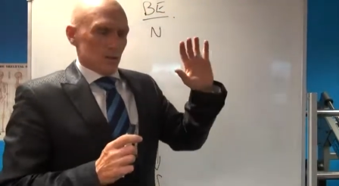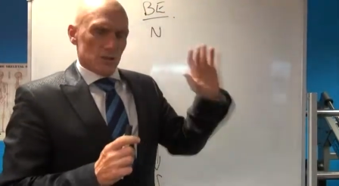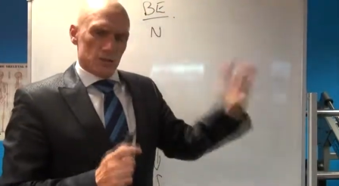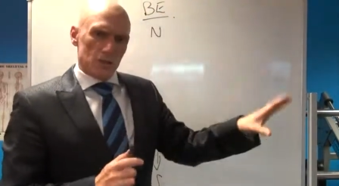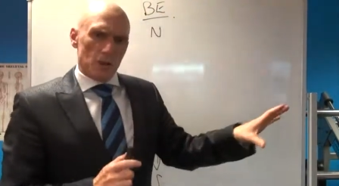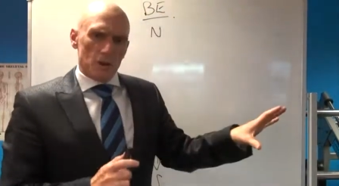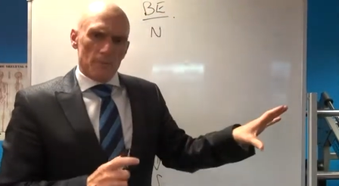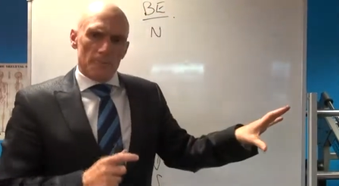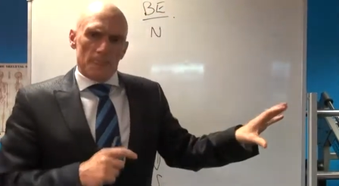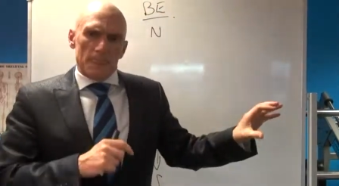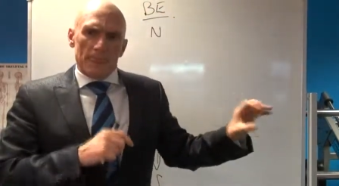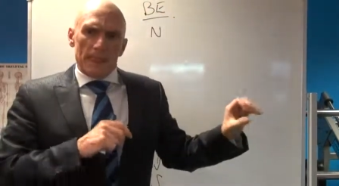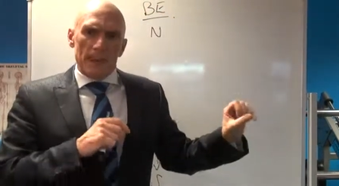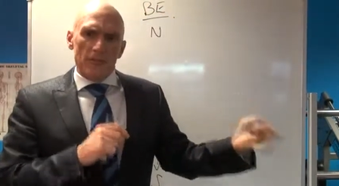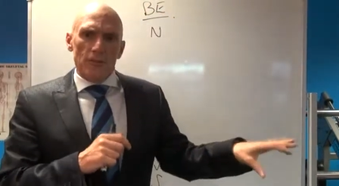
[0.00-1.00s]
So
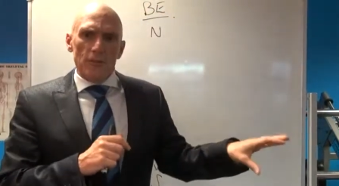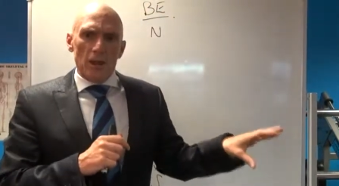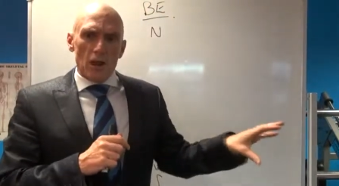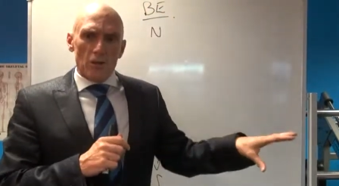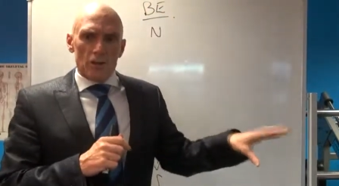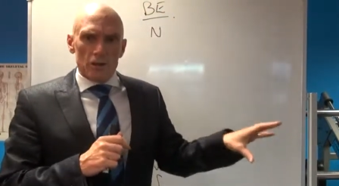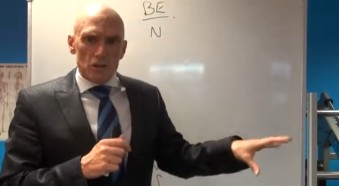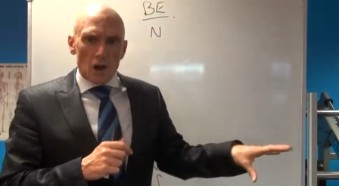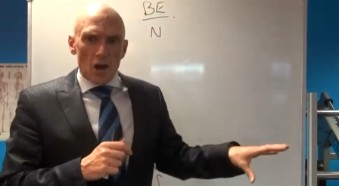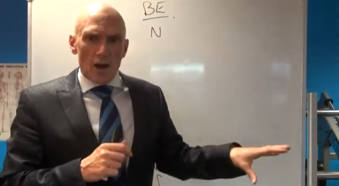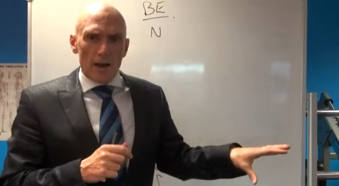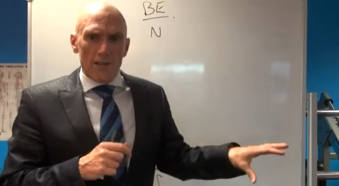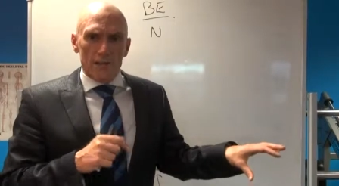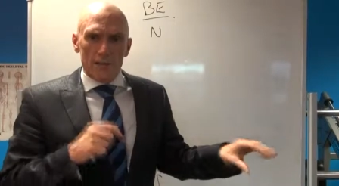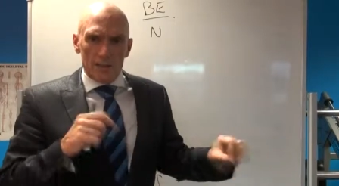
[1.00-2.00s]
if you go on a
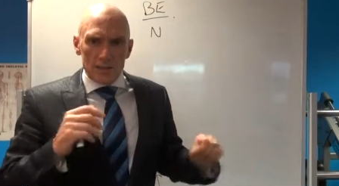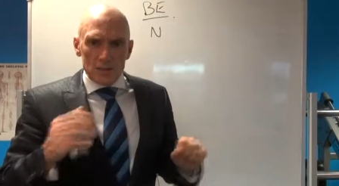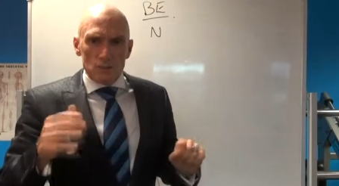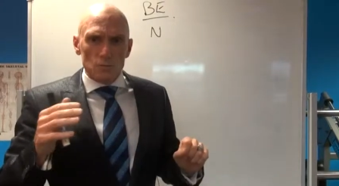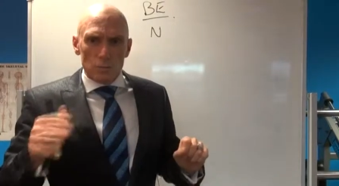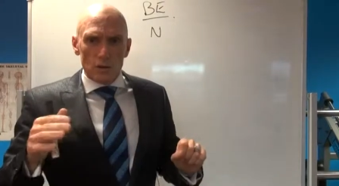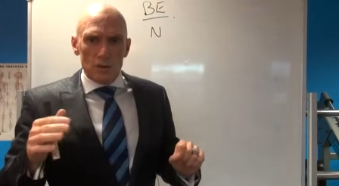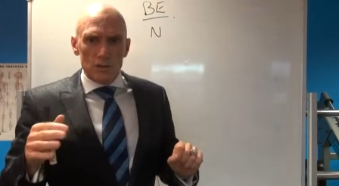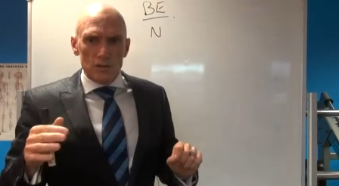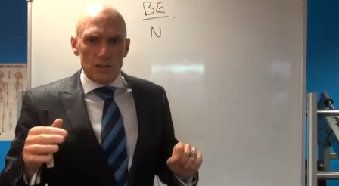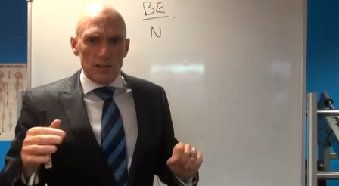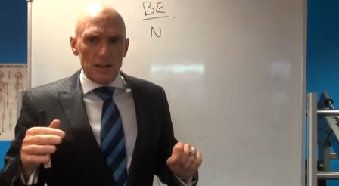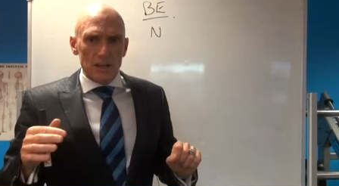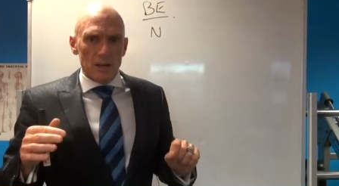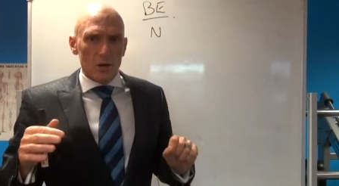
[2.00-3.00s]
diet, this is what you
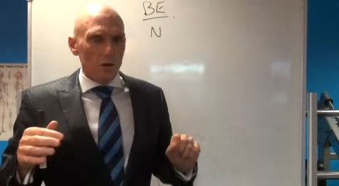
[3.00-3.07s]
see.